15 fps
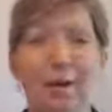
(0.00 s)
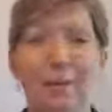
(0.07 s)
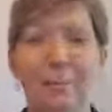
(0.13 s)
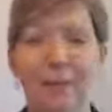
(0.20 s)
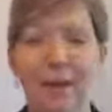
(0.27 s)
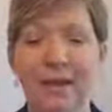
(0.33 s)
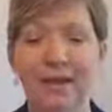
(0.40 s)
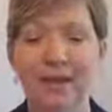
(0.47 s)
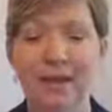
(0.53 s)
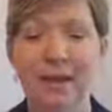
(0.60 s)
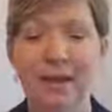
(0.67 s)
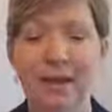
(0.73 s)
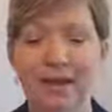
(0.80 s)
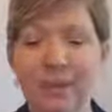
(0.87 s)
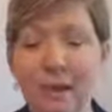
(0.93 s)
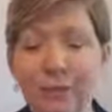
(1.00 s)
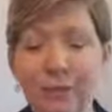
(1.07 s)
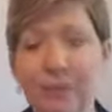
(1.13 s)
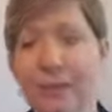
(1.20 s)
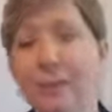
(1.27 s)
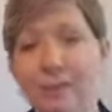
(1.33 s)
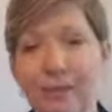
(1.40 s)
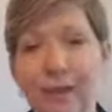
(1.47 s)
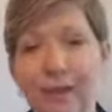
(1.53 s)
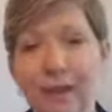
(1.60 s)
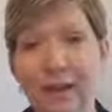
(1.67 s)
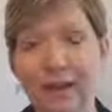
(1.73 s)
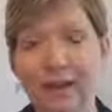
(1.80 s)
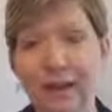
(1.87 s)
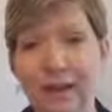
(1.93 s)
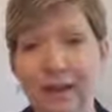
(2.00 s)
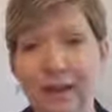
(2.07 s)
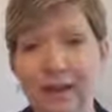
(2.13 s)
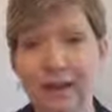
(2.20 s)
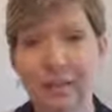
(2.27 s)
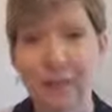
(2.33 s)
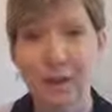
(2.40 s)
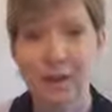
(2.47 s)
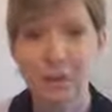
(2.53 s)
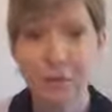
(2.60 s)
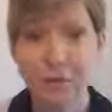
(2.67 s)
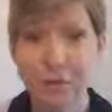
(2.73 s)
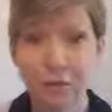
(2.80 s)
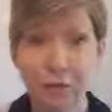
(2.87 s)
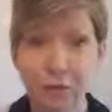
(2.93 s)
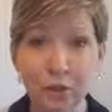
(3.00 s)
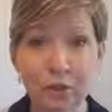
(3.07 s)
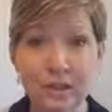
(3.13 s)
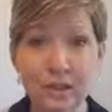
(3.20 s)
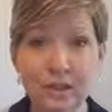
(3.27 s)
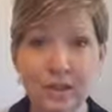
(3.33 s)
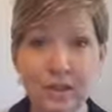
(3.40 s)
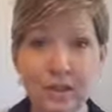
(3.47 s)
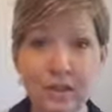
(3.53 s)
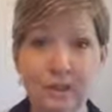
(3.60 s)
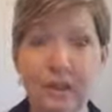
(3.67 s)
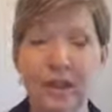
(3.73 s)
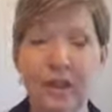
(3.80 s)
but I definitely feel like God has a message for us in it.